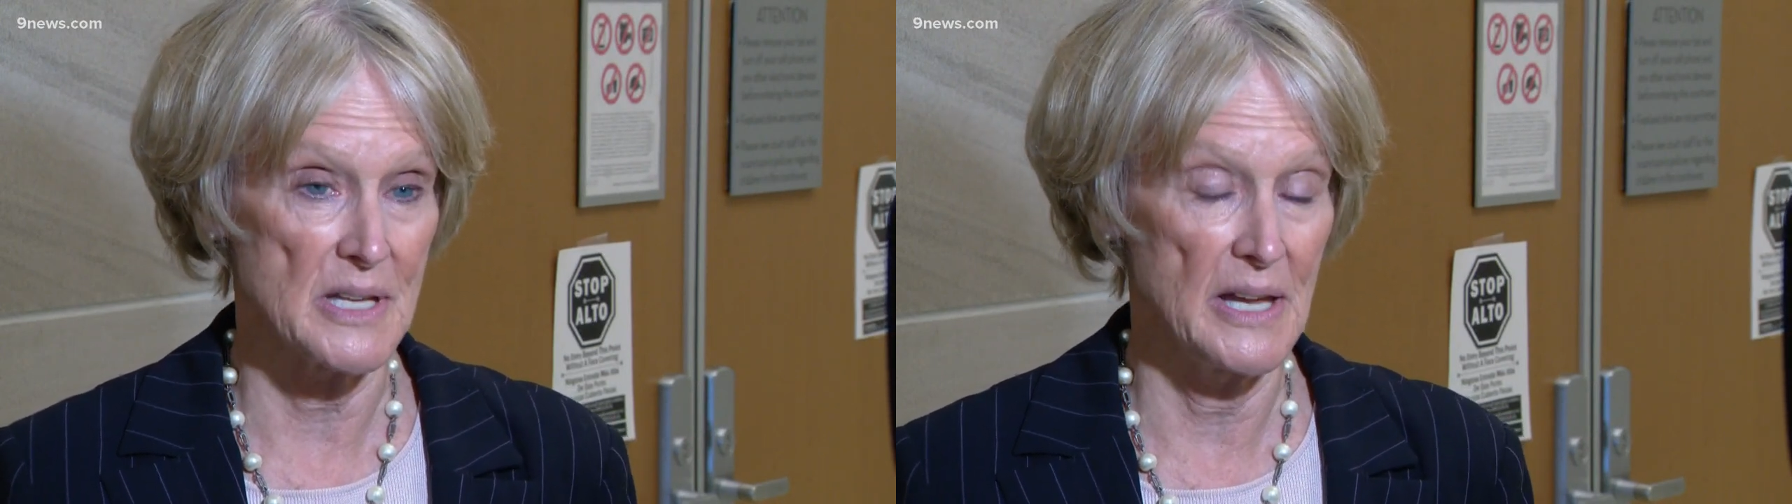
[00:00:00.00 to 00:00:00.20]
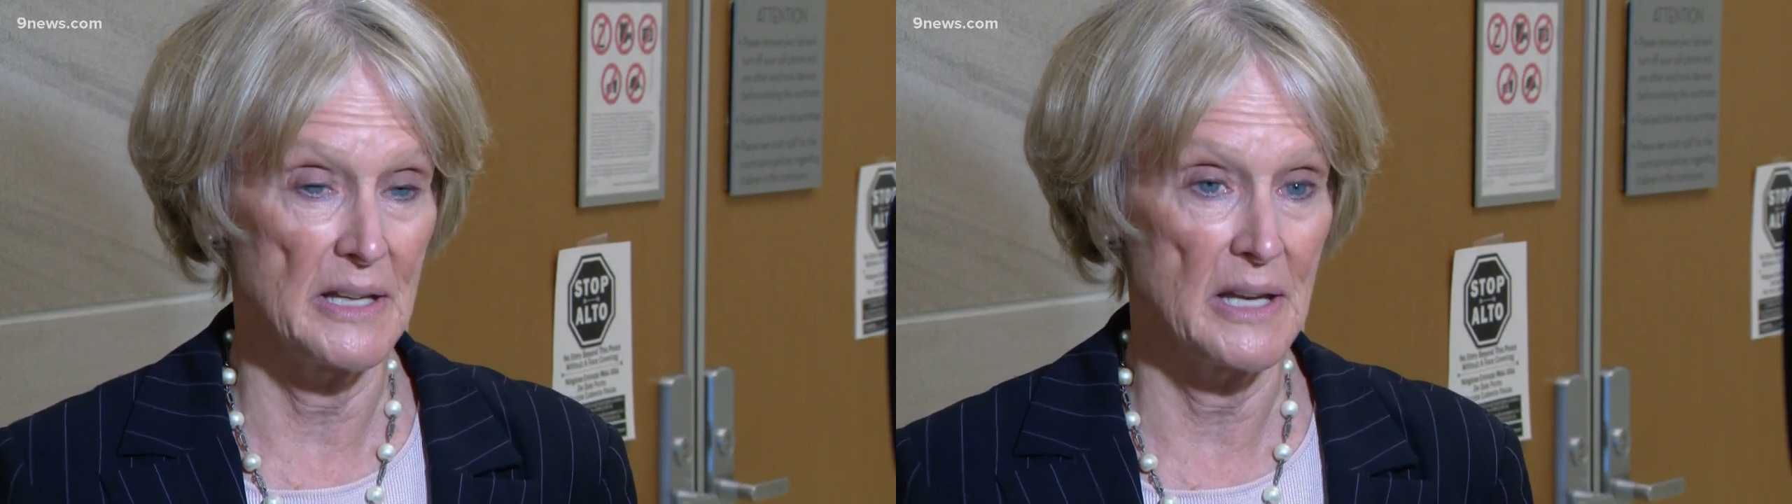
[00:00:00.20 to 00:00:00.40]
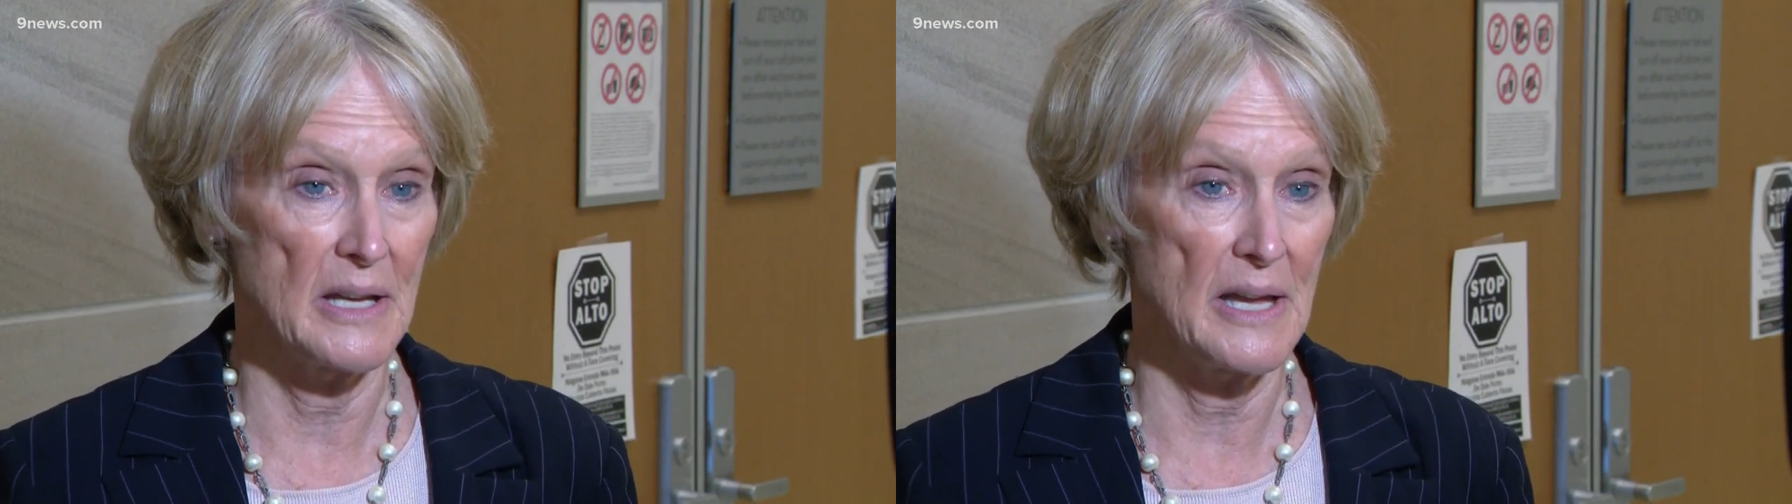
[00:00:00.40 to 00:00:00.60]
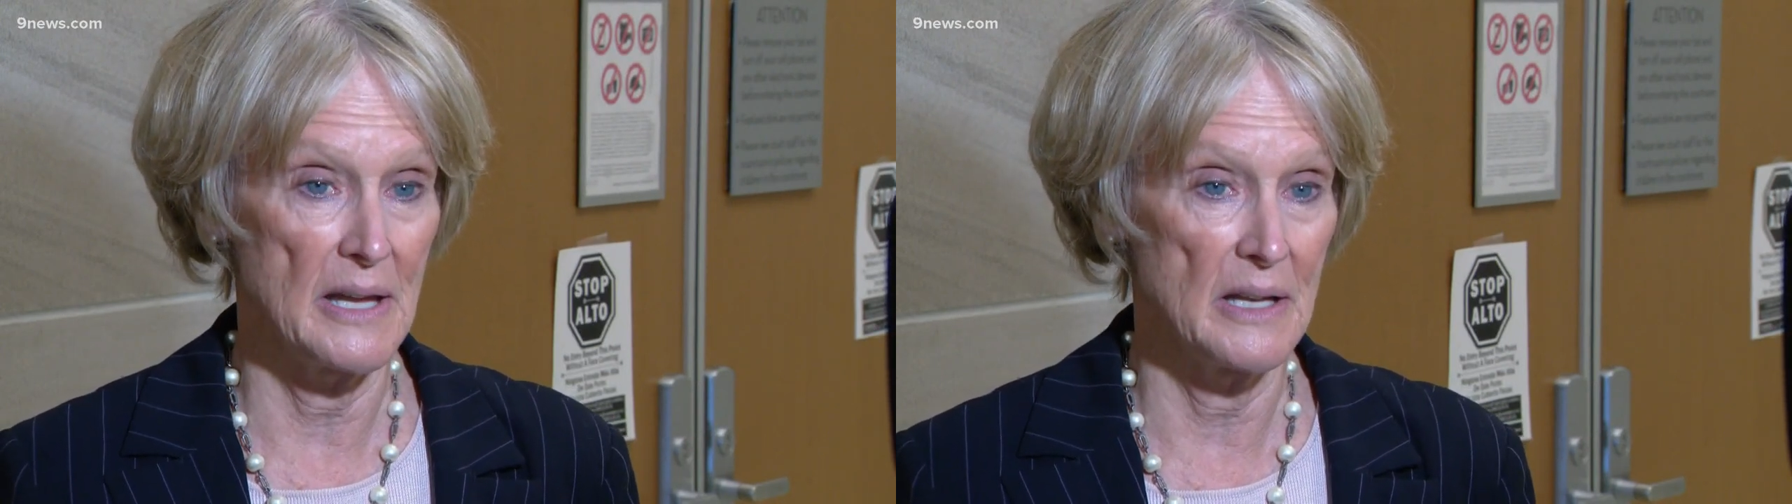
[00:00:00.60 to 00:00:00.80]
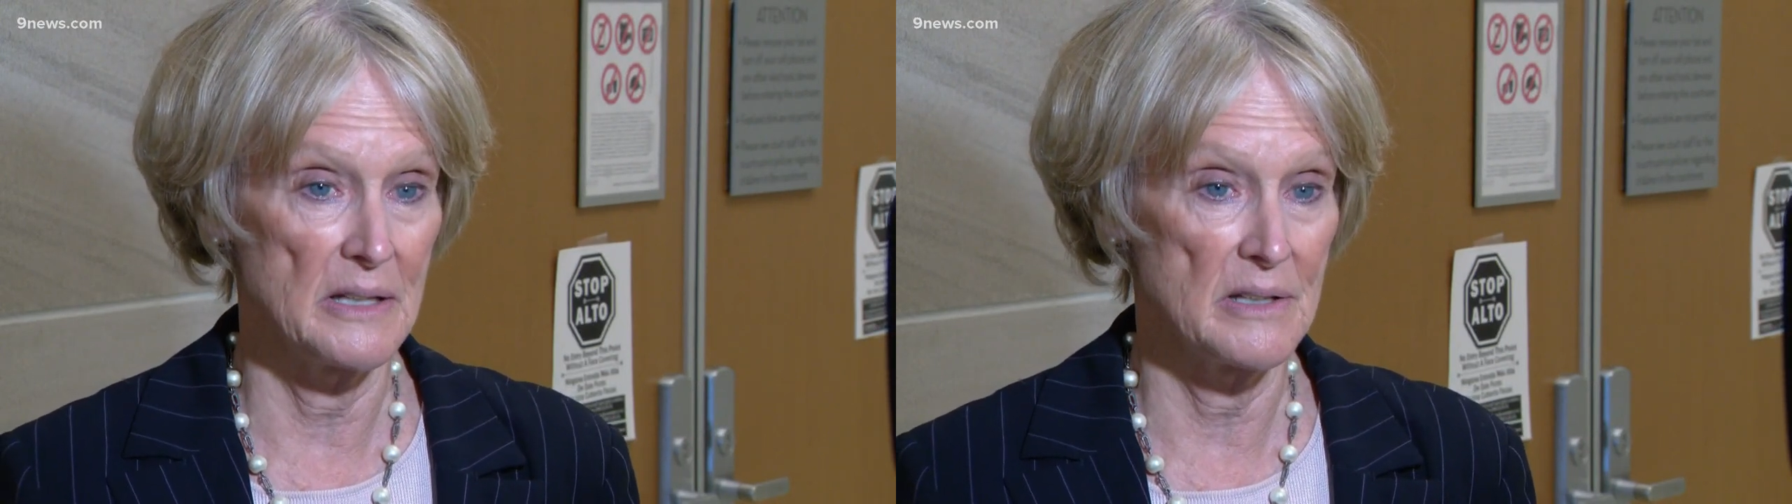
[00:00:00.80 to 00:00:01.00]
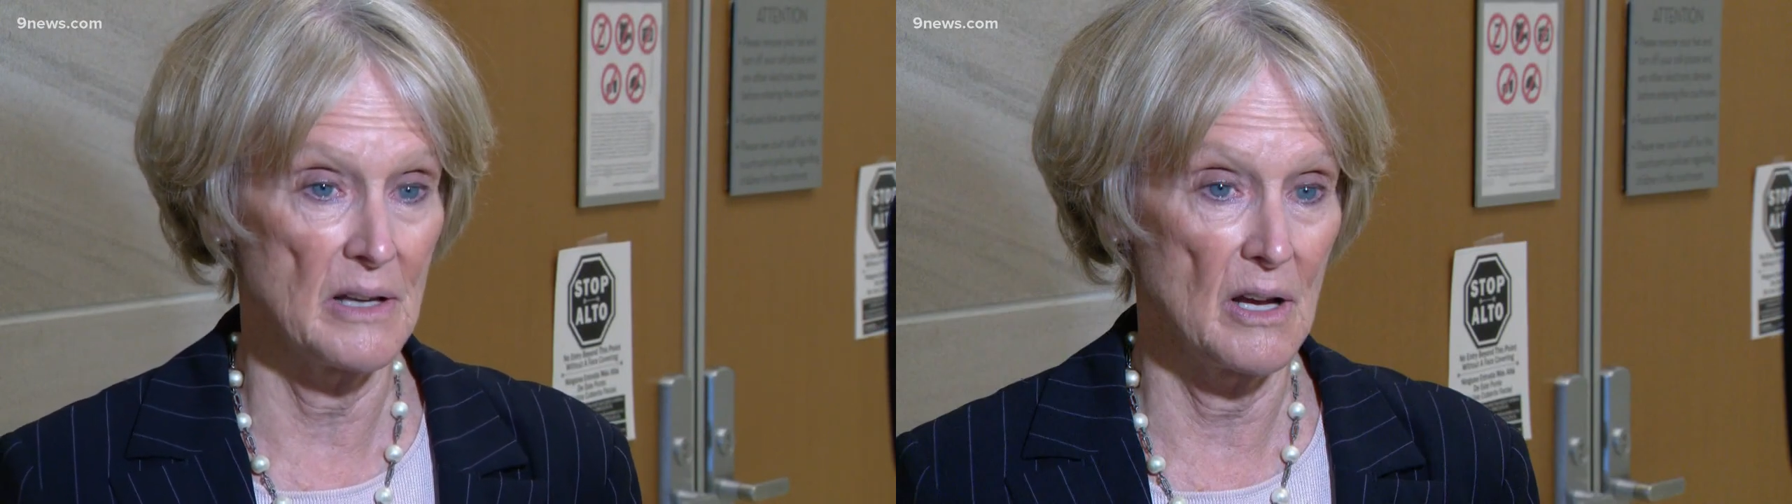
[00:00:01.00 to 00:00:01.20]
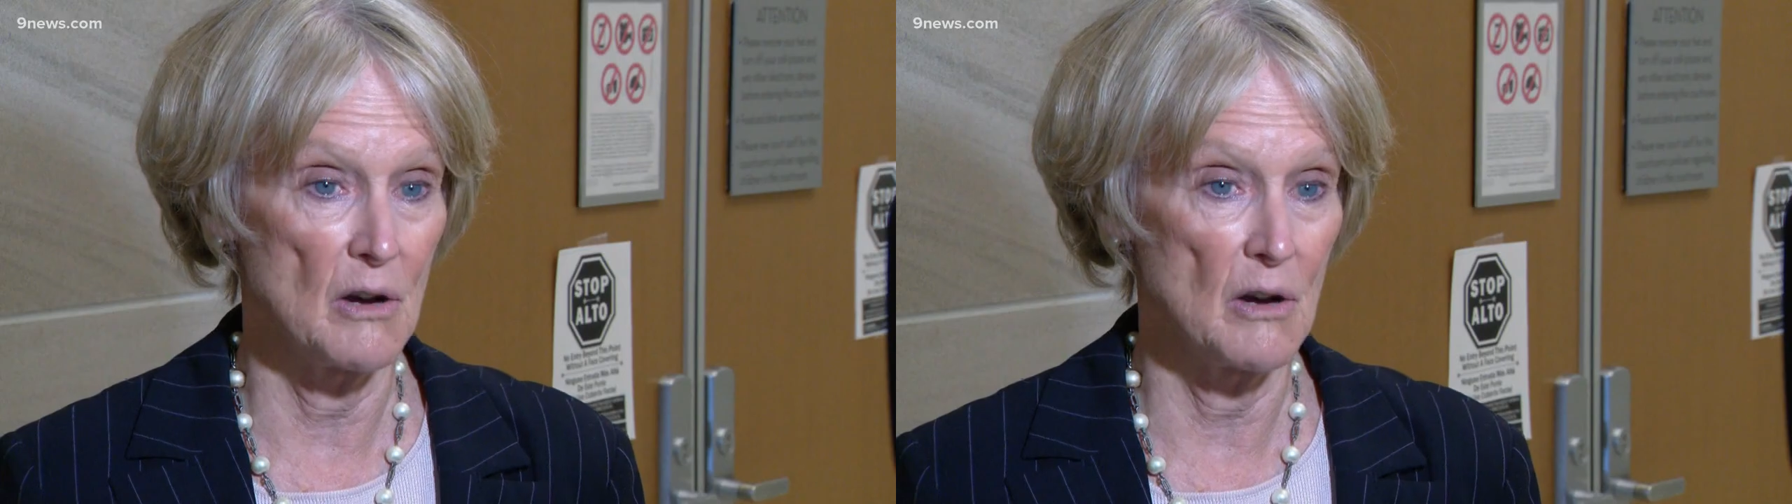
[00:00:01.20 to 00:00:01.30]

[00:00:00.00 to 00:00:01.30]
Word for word: and, and uh,